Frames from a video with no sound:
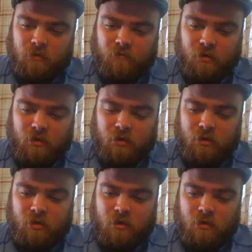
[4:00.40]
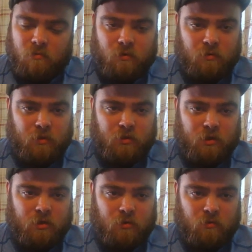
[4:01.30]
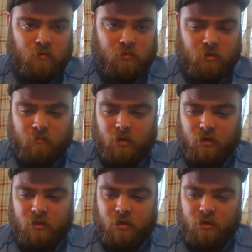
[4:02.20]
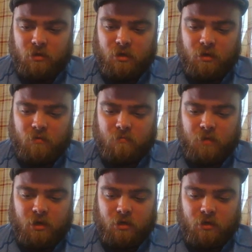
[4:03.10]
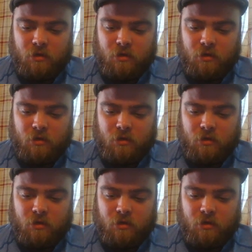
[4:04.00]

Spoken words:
see if I can get it. Which means you can do something like that to get it back